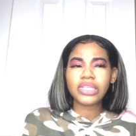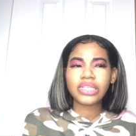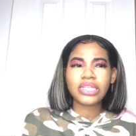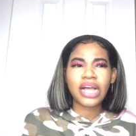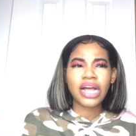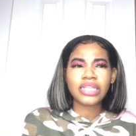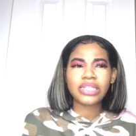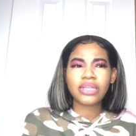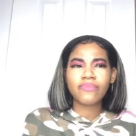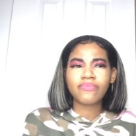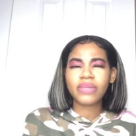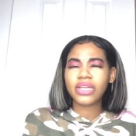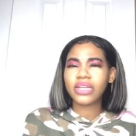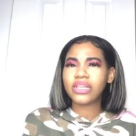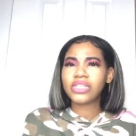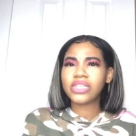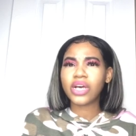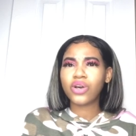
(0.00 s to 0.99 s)
is not something
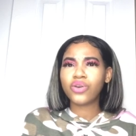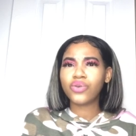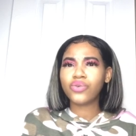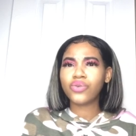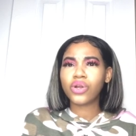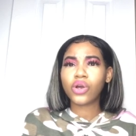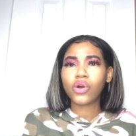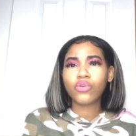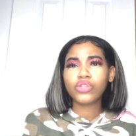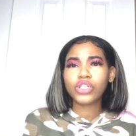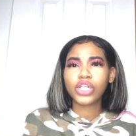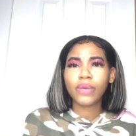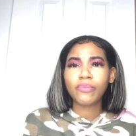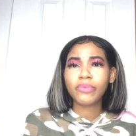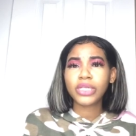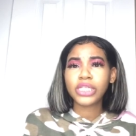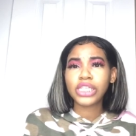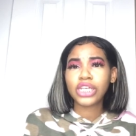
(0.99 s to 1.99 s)
to tell you to go
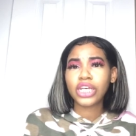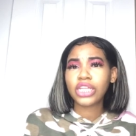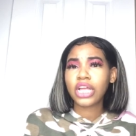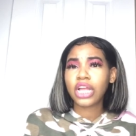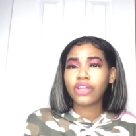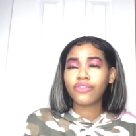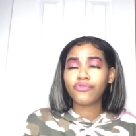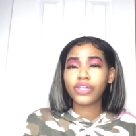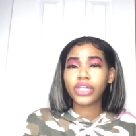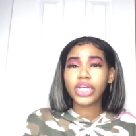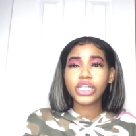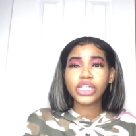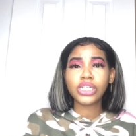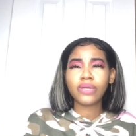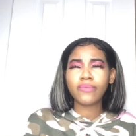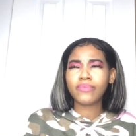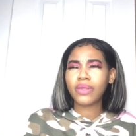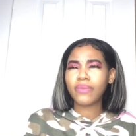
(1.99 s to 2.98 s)
jump into another
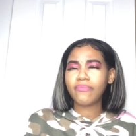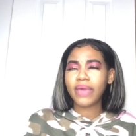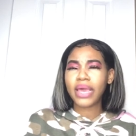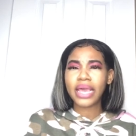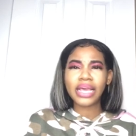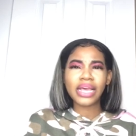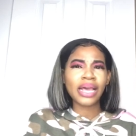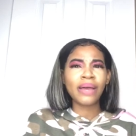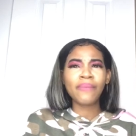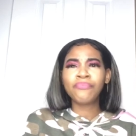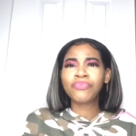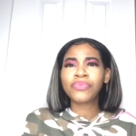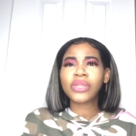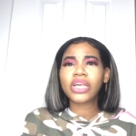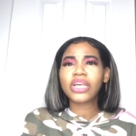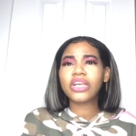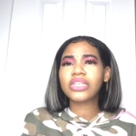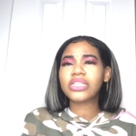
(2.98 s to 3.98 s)
relationship to make
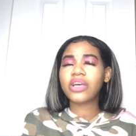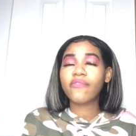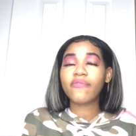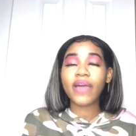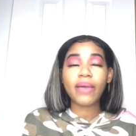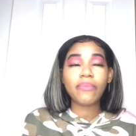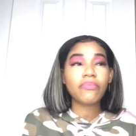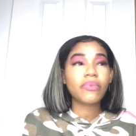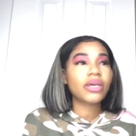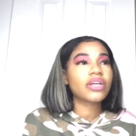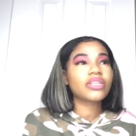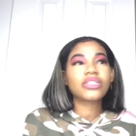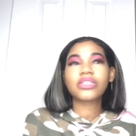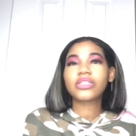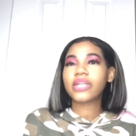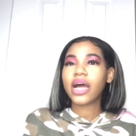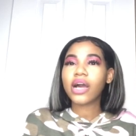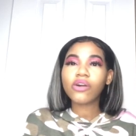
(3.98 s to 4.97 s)
yourself happy, because
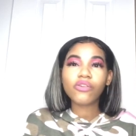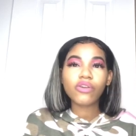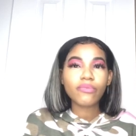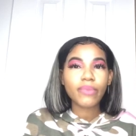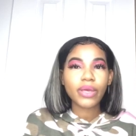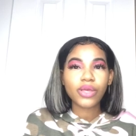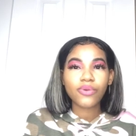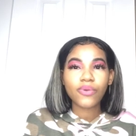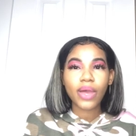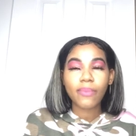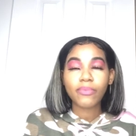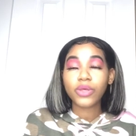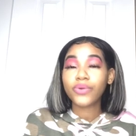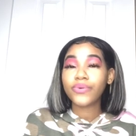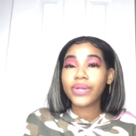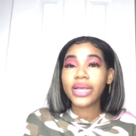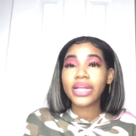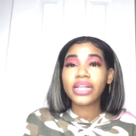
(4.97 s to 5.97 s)
it's not going to make you happy.
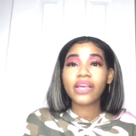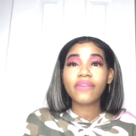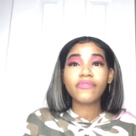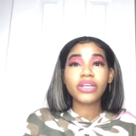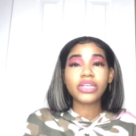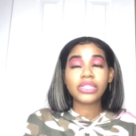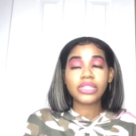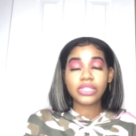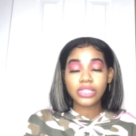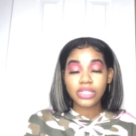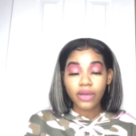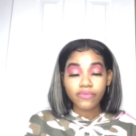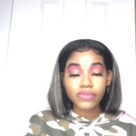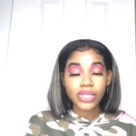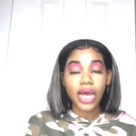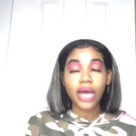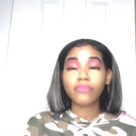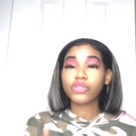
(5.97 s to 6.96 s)
You didn't give yourself
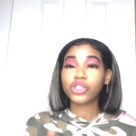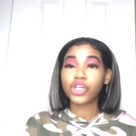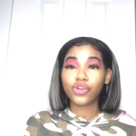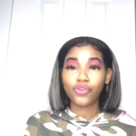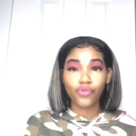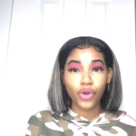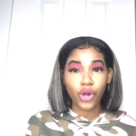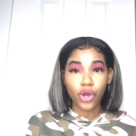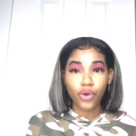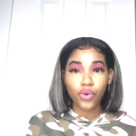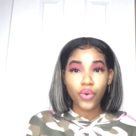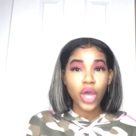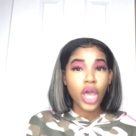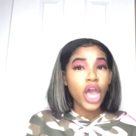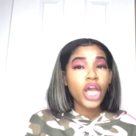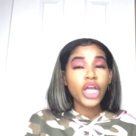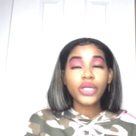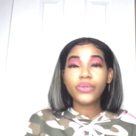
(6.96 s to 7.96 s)
time to grow.
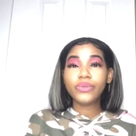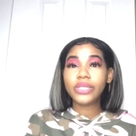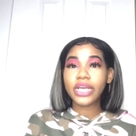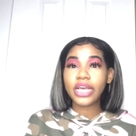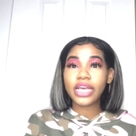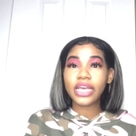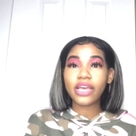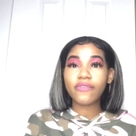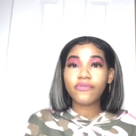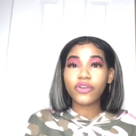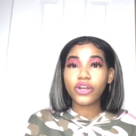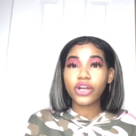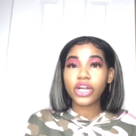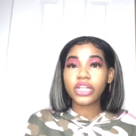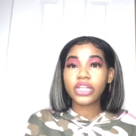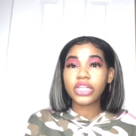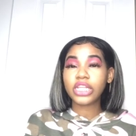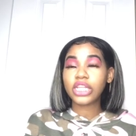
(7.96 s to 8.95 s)
You didn't give your
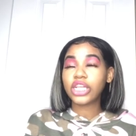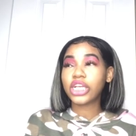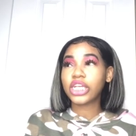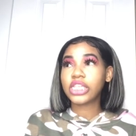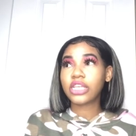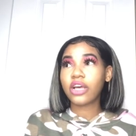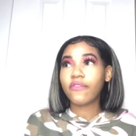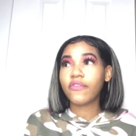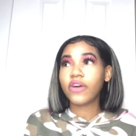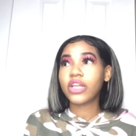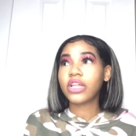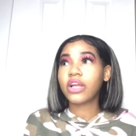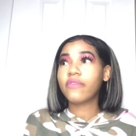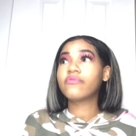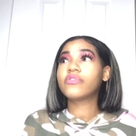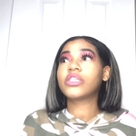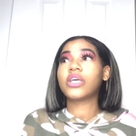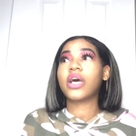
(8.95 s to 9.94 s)
yourself
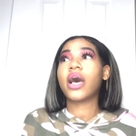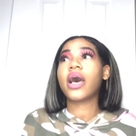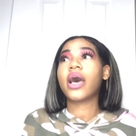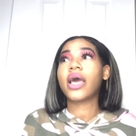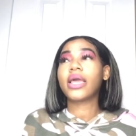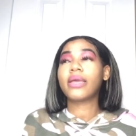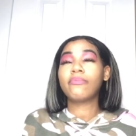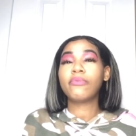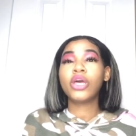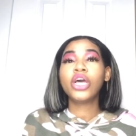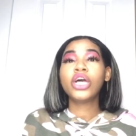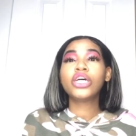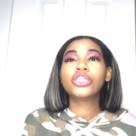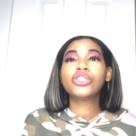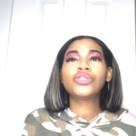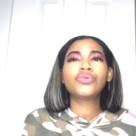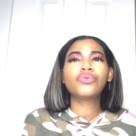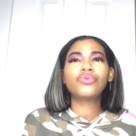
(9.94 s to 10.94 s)
enough time
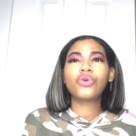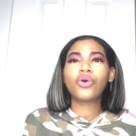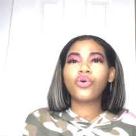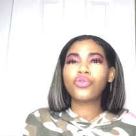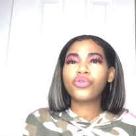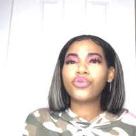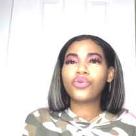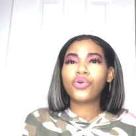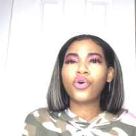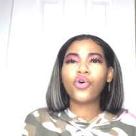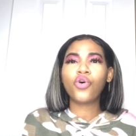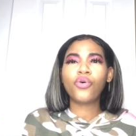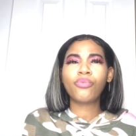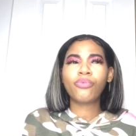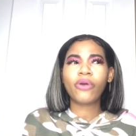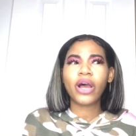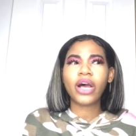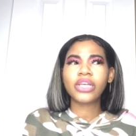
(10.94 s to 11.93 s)
to go through the whole
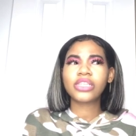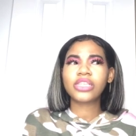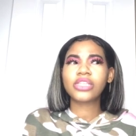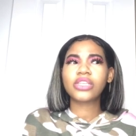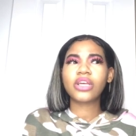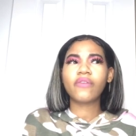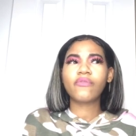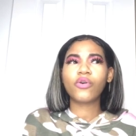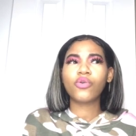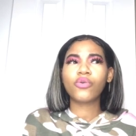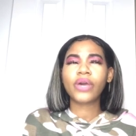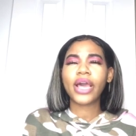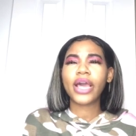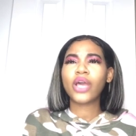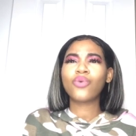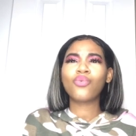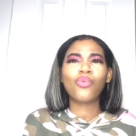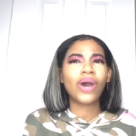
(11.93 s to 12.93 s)
process of,
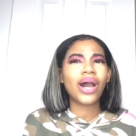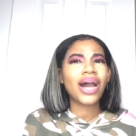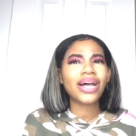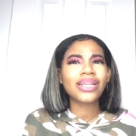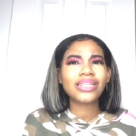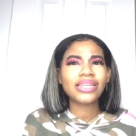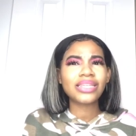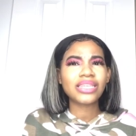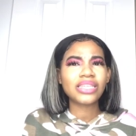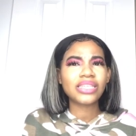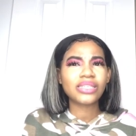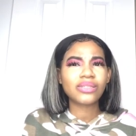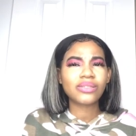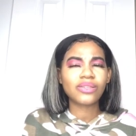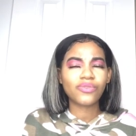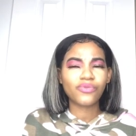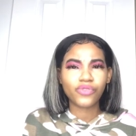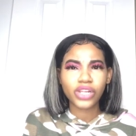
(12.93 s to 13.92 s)
okay, why did
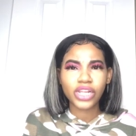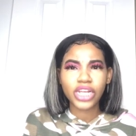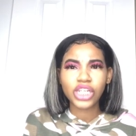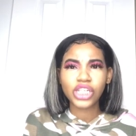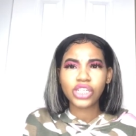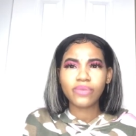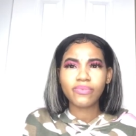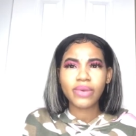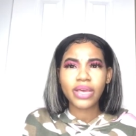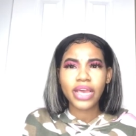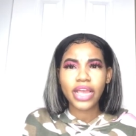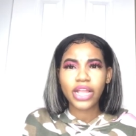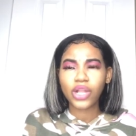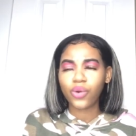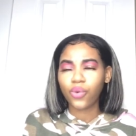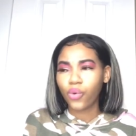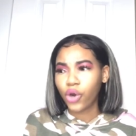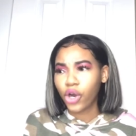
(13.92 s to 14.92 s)
this relationship
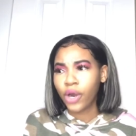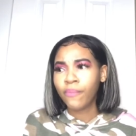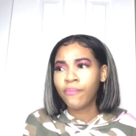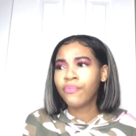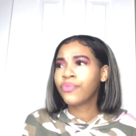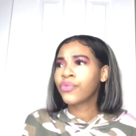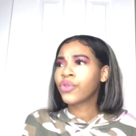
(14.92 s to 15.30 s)
end, or